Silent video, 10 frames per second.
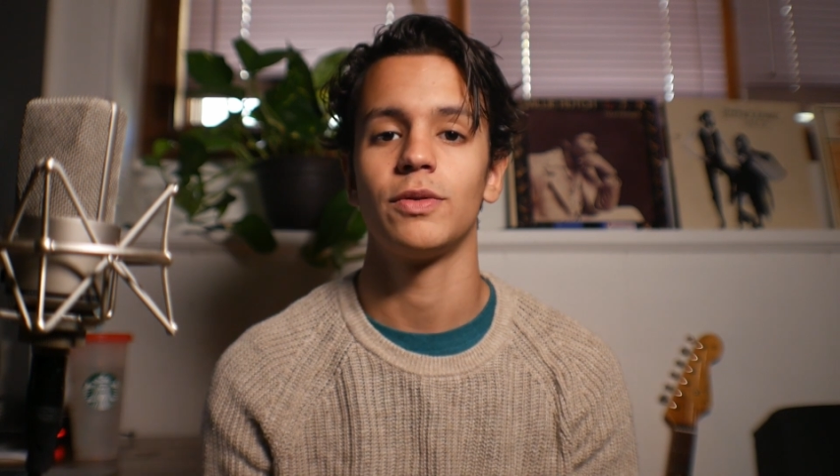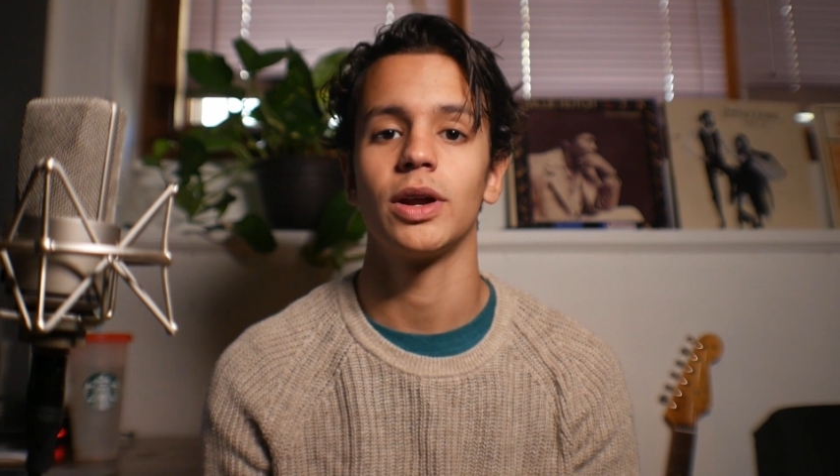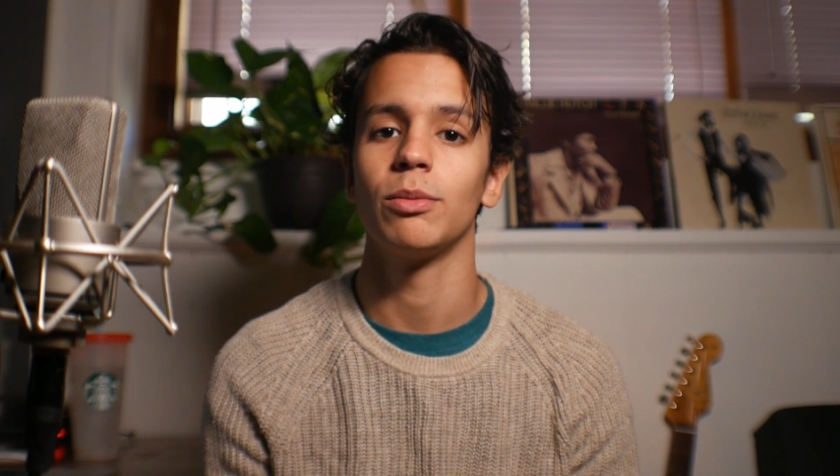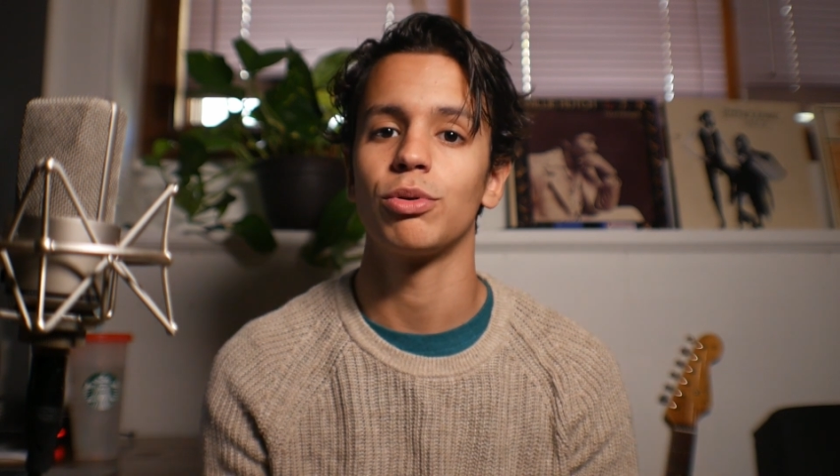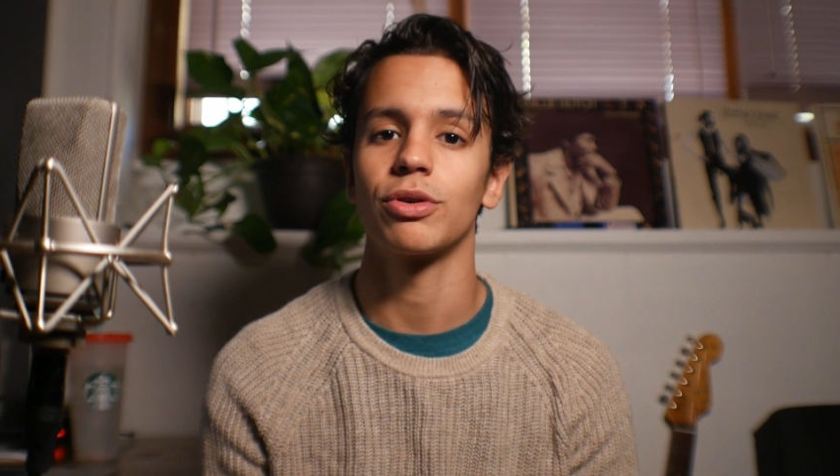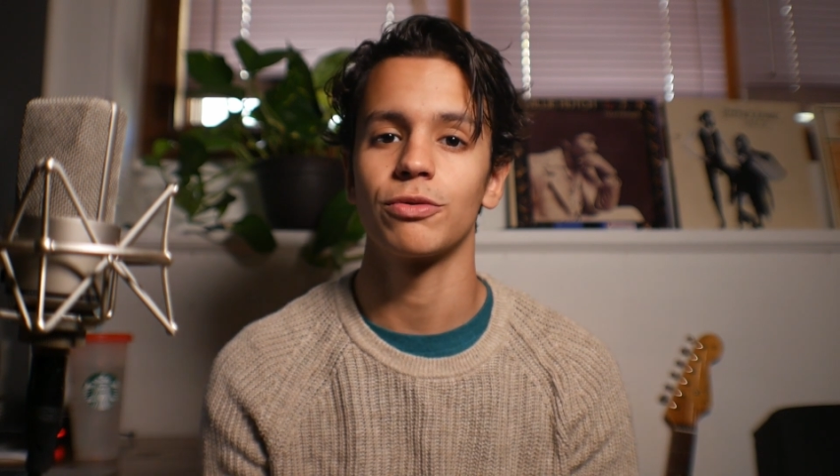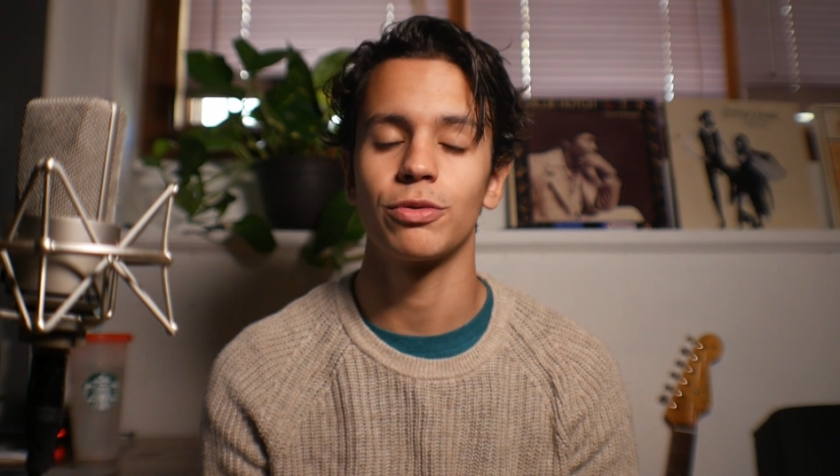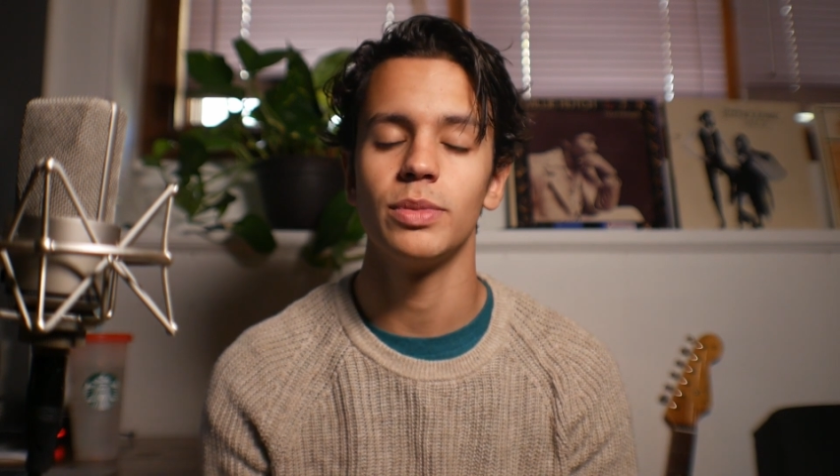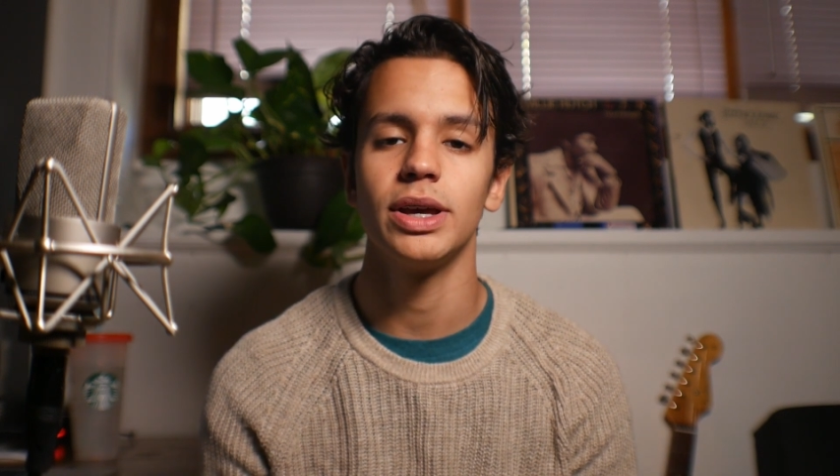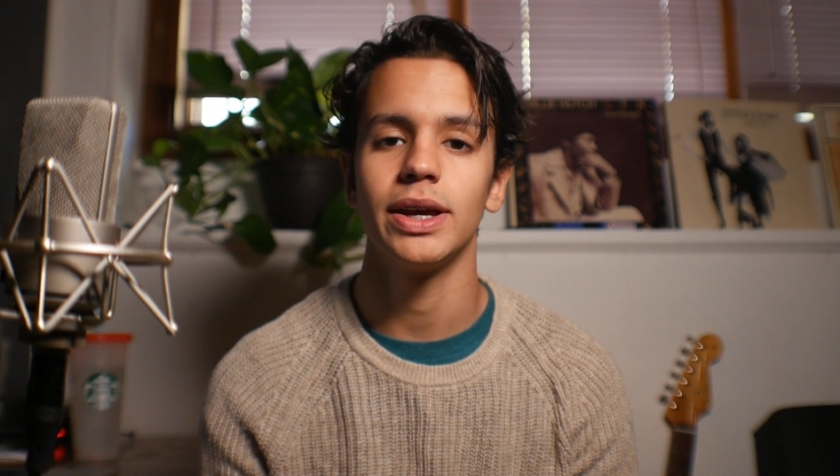important for
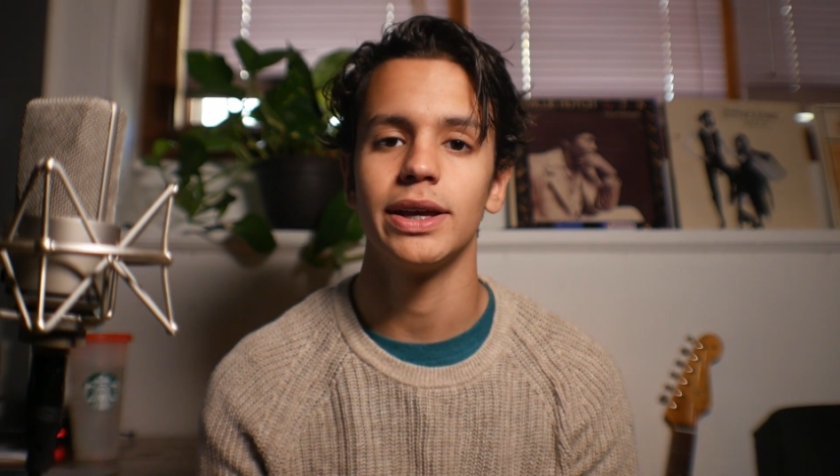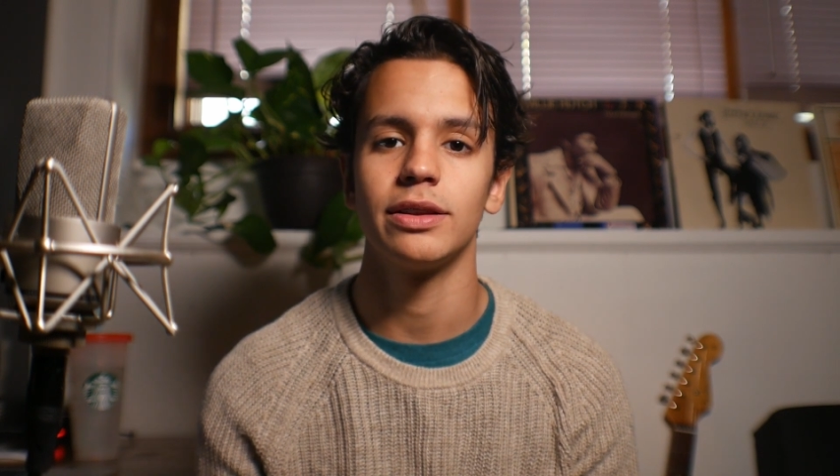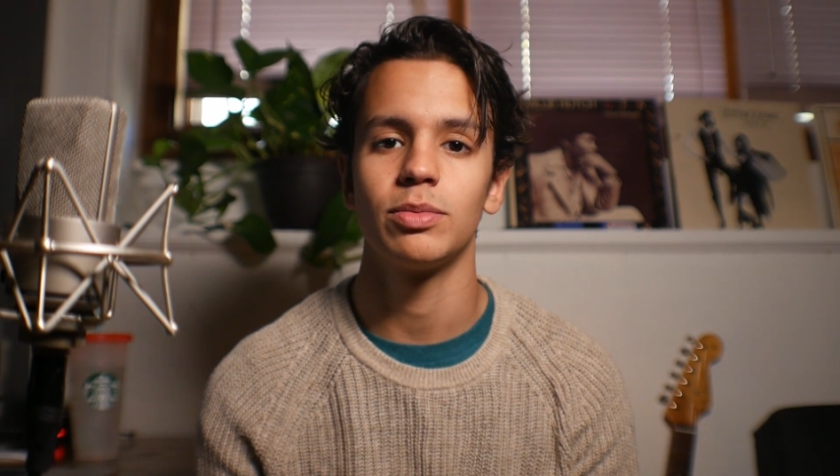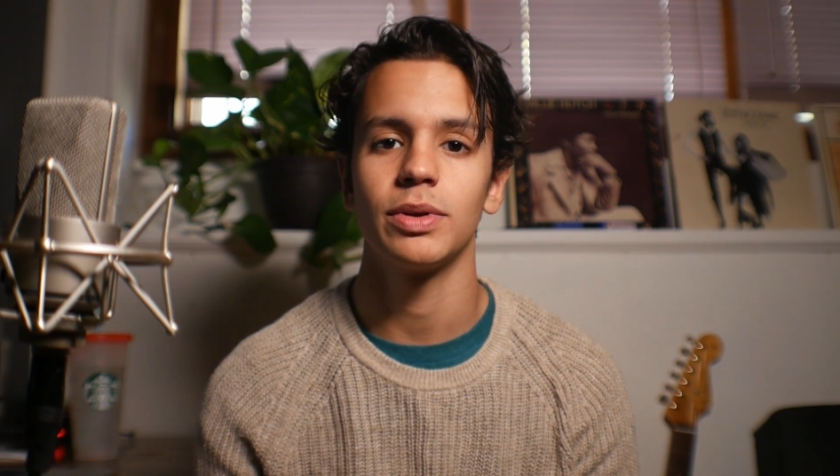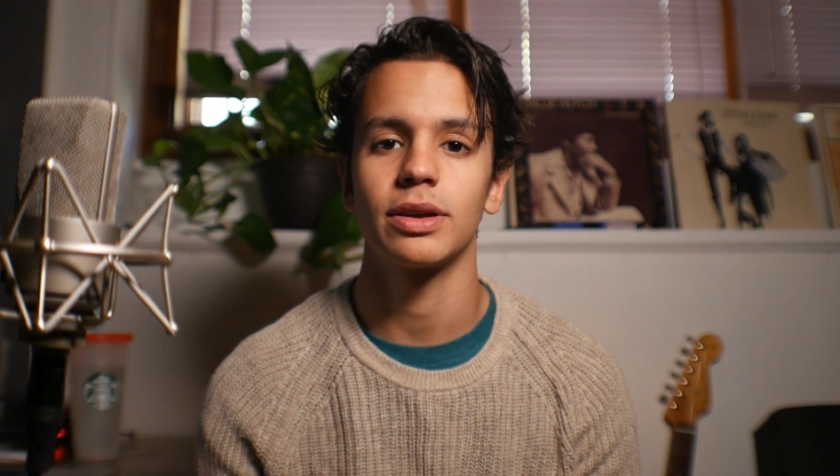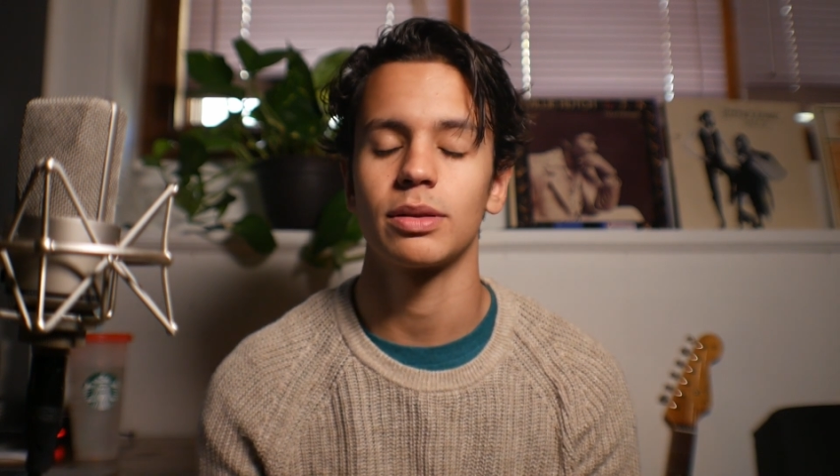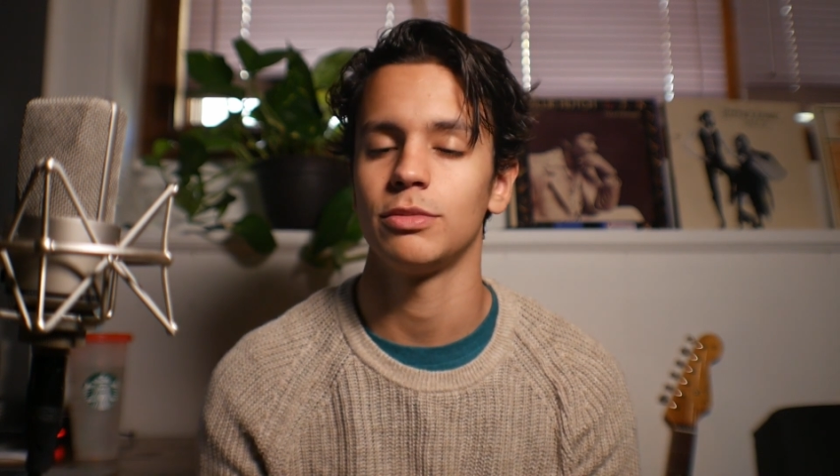me is because I'm